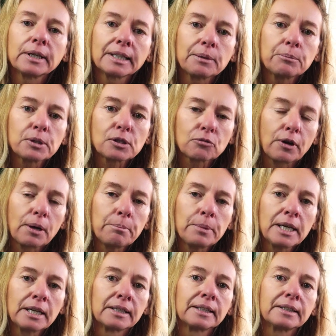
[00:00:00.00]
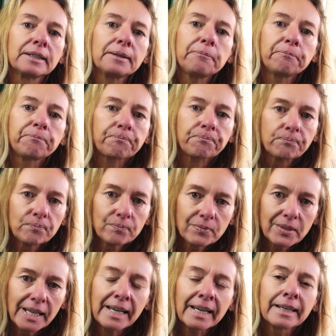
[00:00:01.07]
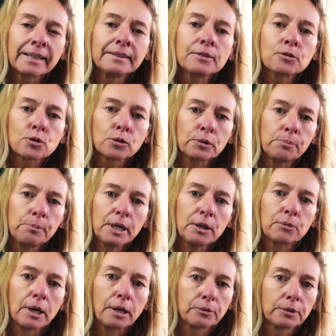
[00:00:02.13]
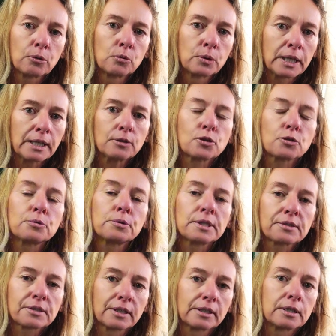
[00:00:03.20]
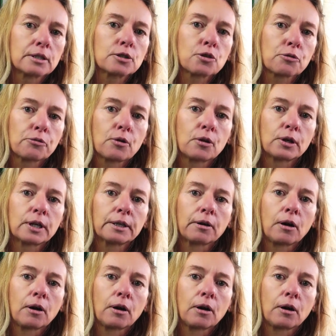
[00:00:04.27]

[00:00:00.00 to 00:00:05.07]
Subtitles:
name is Fabiana, and it took me around a week to research for